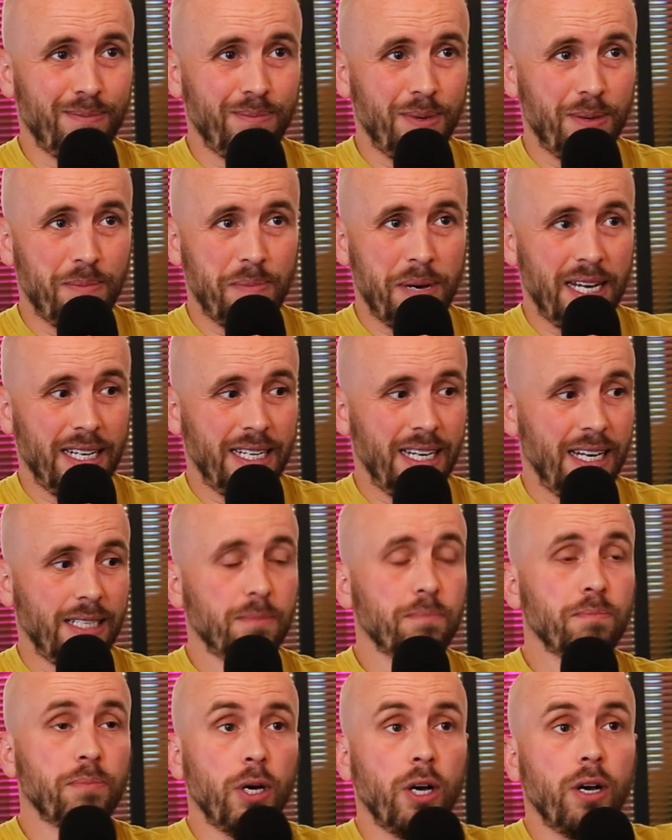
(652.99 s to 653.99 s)
a paid ad.
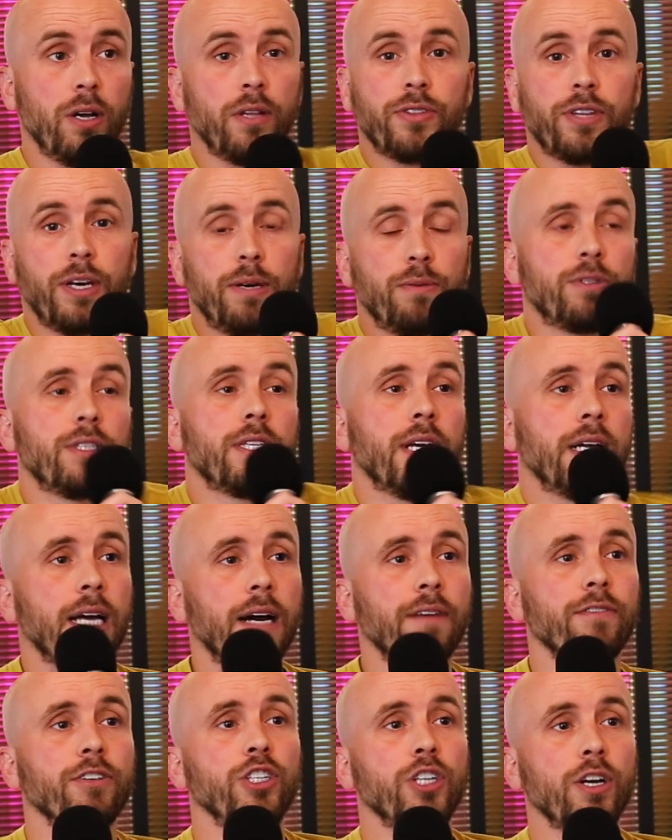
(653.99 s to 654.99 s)
But they'd
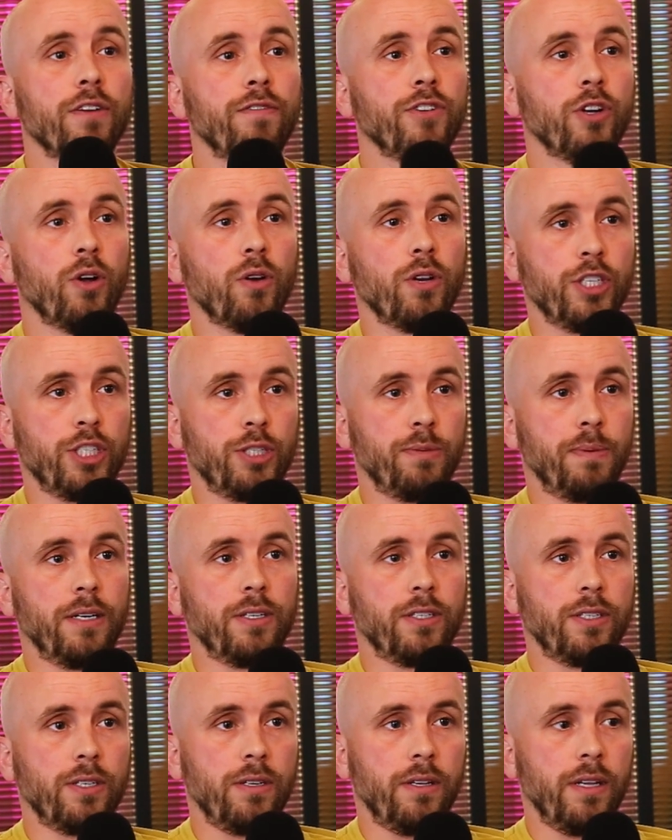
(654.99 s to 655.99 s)
have enough knowledge to be
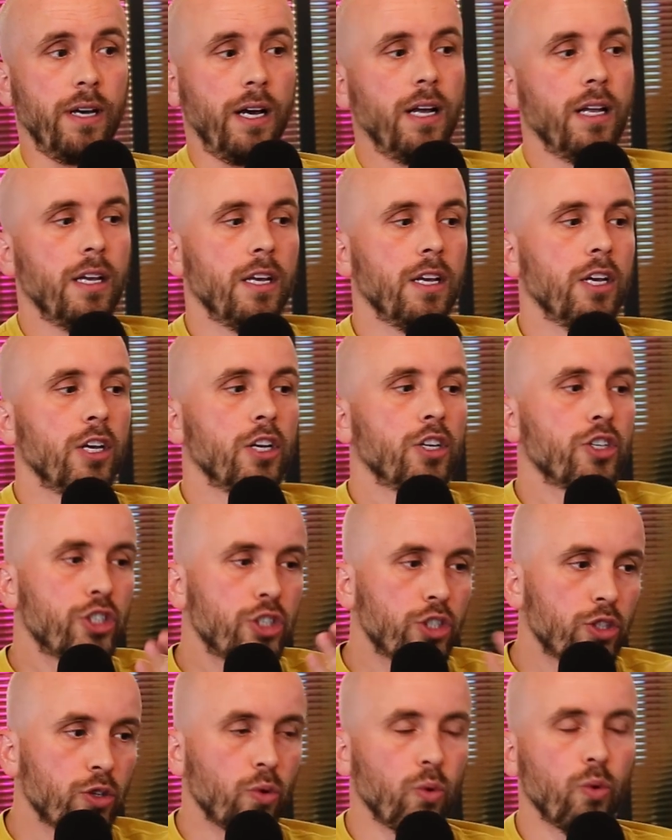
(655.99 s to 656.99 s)
able to do that. Yeah.
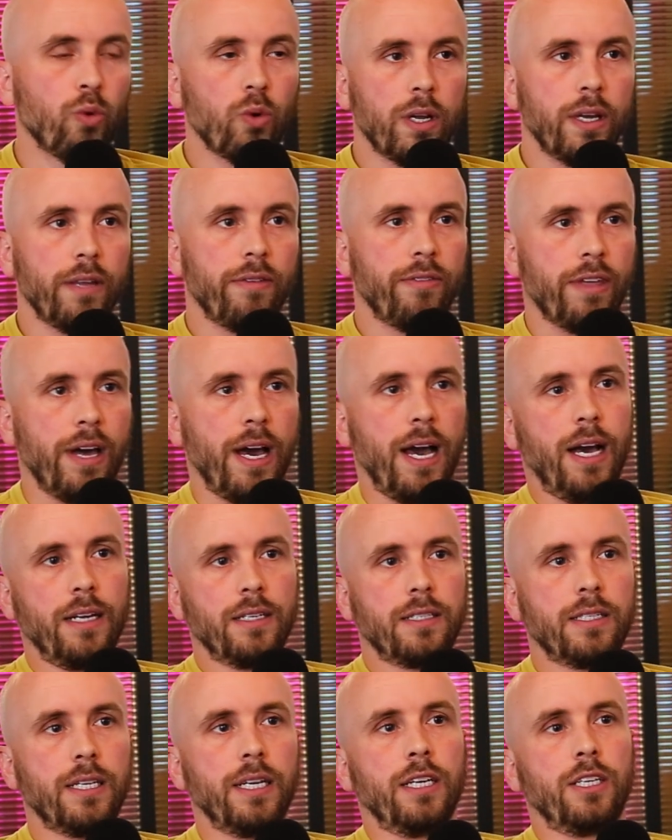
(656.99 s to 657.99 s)
Surely
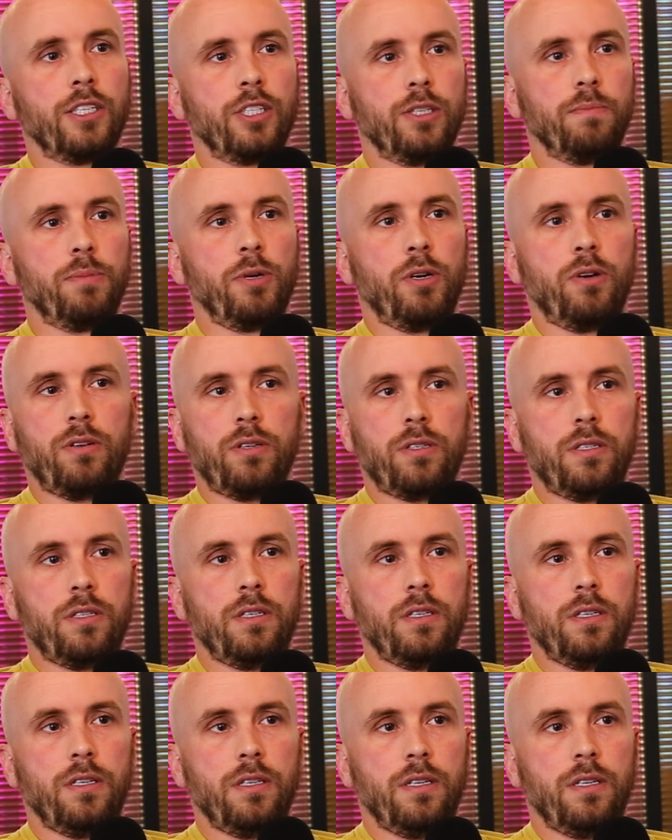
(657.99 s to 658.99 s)
that ticks the box.